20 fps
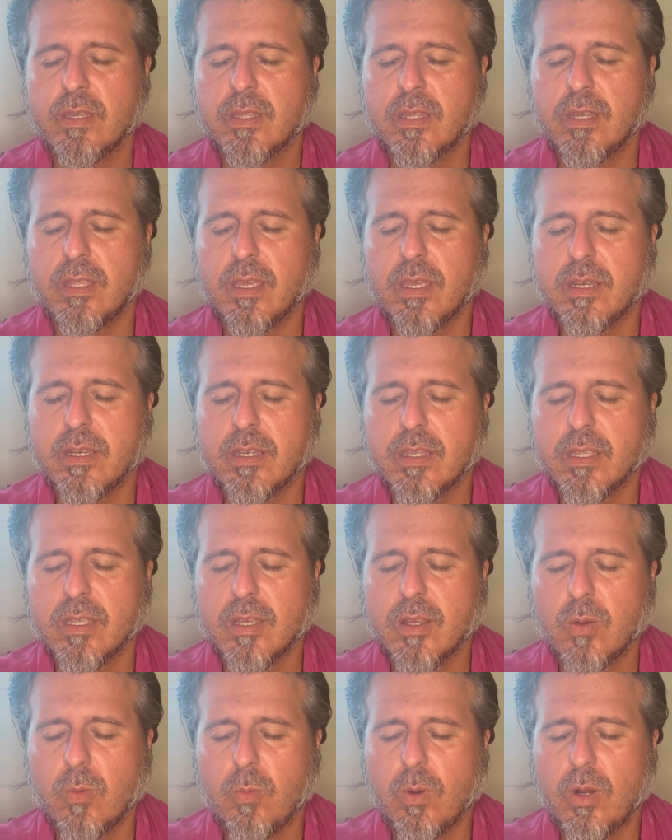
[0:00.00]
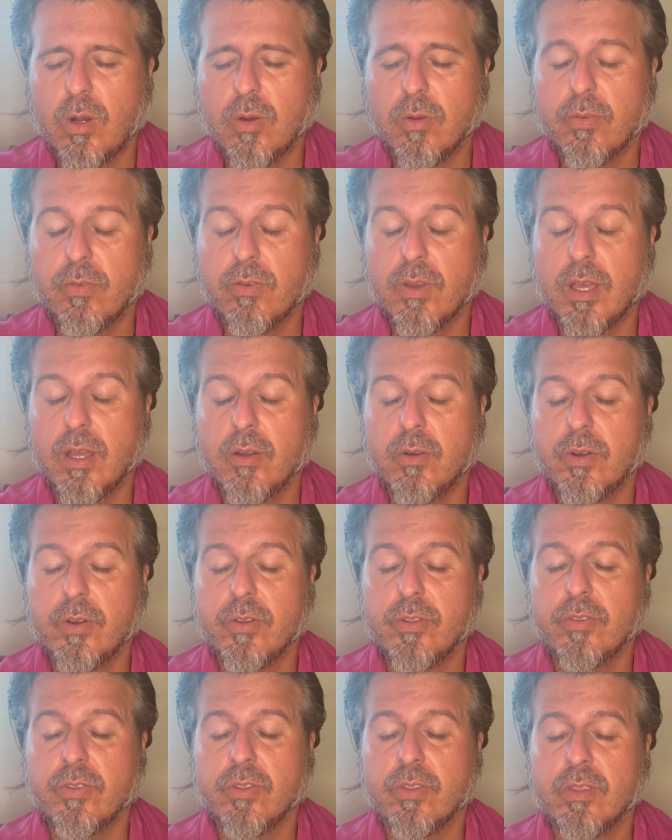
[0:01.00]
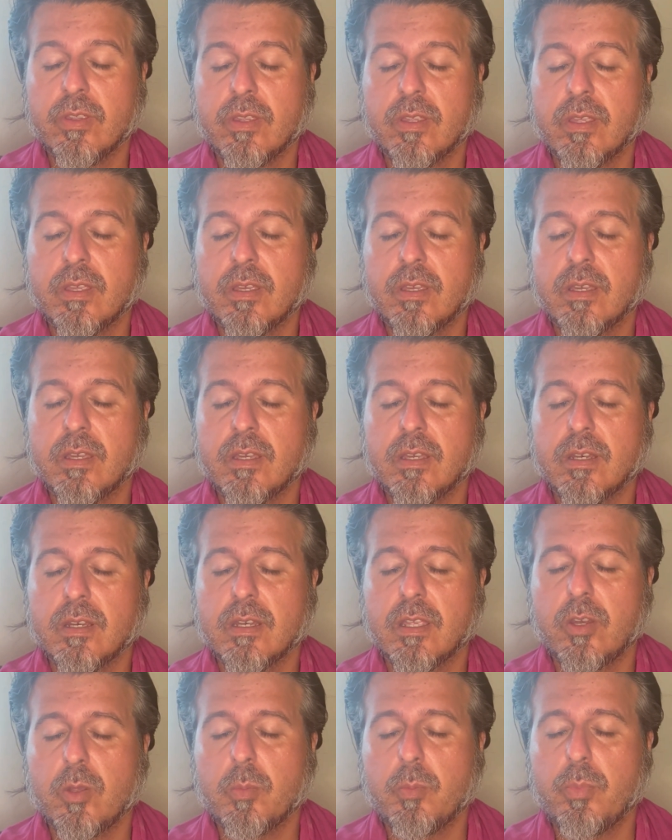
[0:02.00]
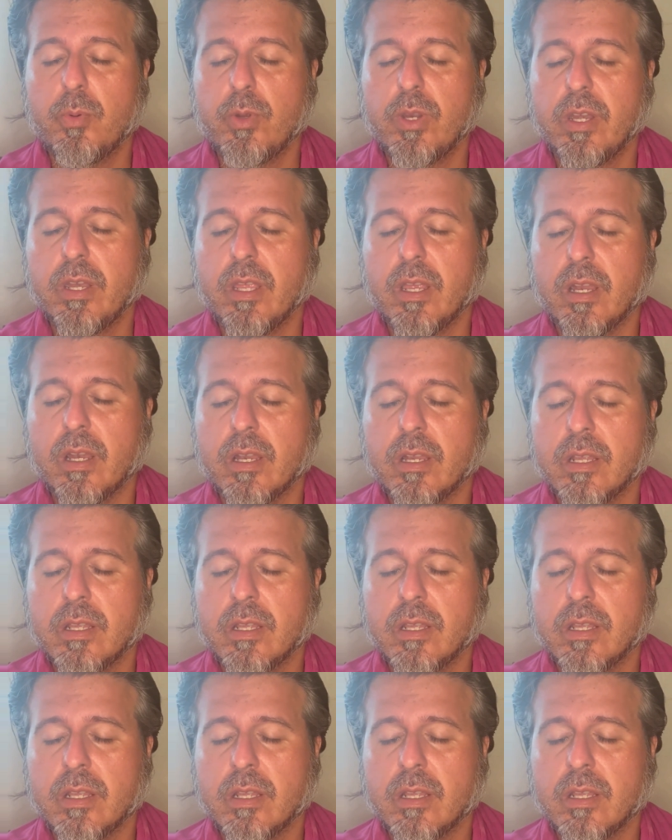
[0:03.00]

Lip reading: that wall of flowers, that you put it there.